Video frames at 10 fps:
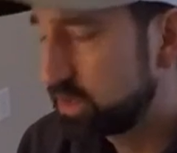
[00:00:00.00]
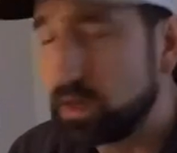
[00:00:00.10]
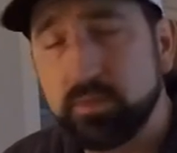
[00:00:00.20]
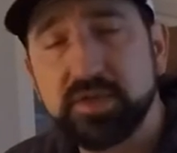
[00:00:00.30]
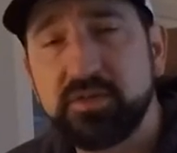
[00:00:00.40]

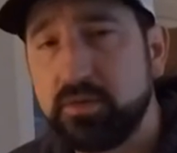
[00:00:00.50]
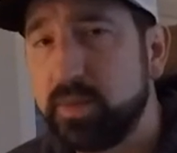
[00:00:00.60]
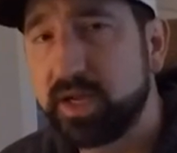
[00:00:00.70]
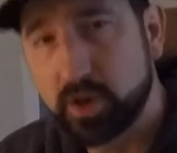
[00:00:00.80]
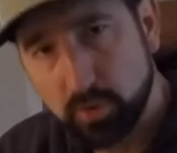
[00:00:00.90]
I'm going to turn
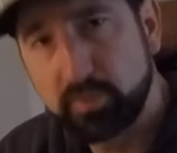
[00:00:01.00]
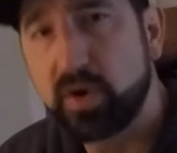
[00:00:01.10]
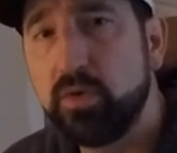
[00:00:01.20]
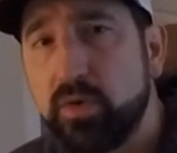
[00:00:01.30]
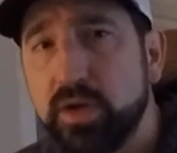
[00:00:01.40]
my
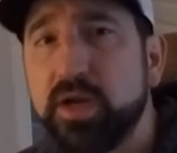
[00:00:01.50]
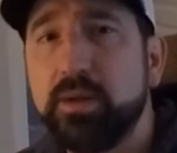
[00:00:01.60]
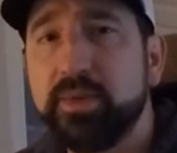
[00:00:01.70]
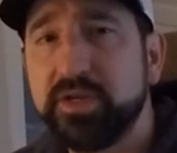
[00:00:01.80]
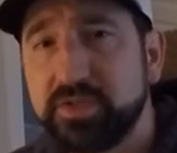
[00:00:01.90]
GoPro on and
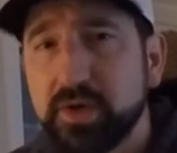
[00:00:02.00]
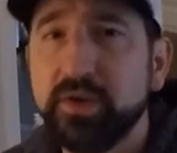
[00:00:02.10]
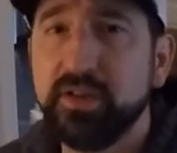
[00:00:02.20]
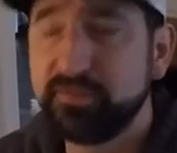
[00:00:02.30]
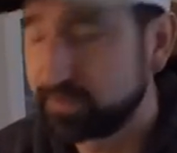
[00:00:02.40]
I'm going to show
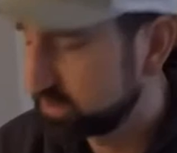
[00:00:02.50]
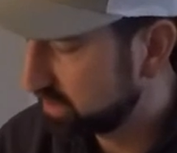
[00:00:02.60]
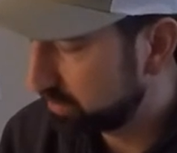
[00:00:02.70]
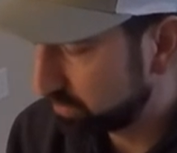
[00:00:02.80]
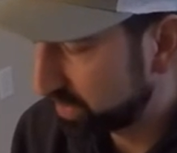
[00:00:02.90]
you the first
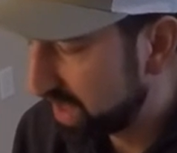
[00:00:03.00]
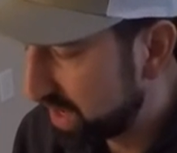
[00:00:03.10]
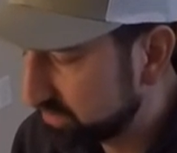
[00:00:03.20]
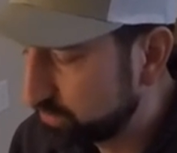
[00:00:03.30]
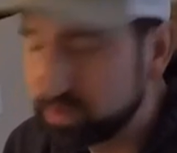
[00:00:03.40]
couple
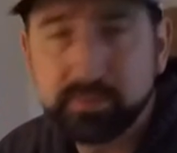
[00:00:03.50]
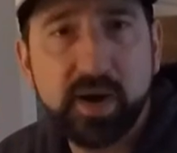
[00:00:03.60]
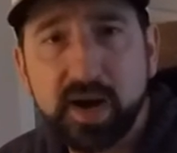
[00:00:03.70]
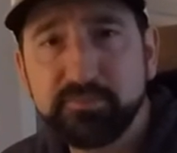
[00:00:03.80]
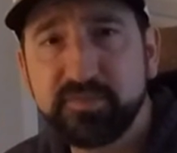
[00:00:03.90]
casts with the
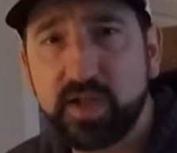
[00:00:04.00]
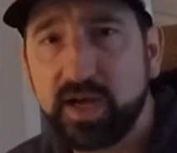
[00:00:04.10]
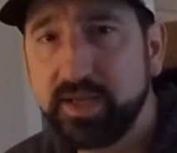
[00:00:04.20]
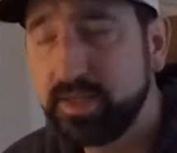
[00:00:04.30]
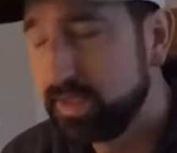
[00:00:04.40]
mop
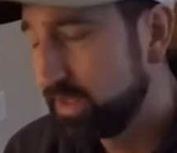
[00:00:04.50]
fly,